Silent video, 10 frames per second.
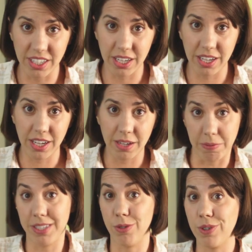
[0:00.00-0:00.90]
I
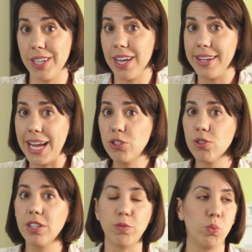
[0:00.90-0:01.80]
mean, is it really
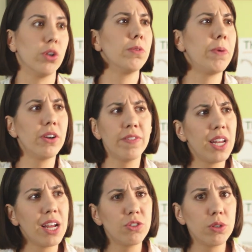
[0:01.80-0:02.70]
unnatural if we're a part of the
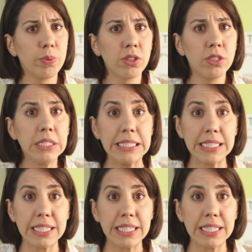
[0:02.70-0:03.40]
natural world?